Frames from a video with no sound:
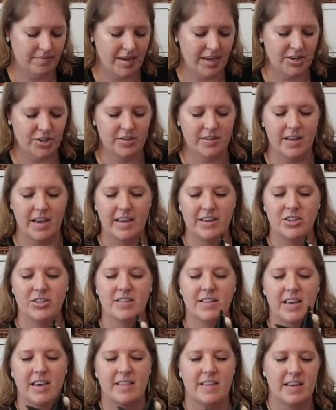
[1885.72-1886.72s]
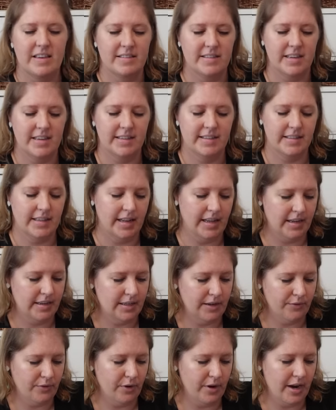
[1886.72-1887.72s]
I just I just like things like sitting
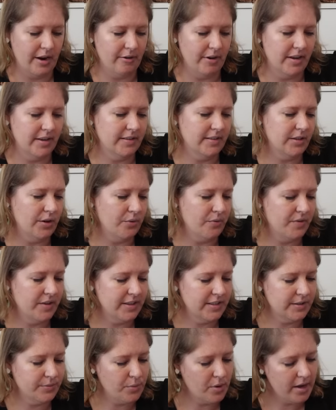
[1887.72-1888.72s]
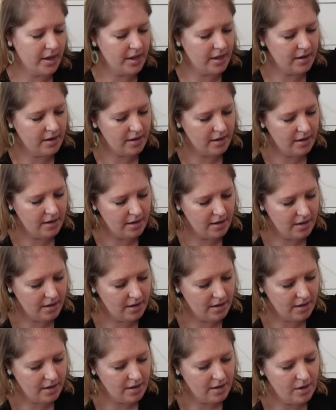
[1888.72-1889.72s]
different areas. So this one
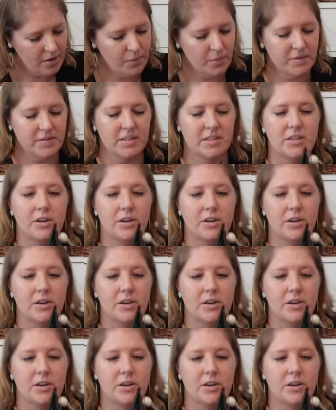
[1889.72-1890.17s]
was